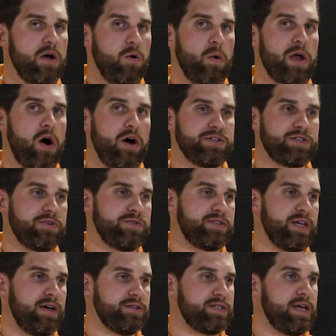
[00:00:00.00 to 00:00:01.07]
We also
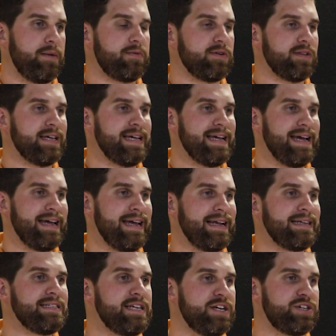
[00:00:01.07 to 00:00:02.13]
sell separately an
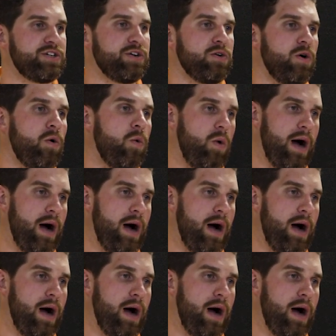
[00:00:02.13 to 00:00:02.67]
additional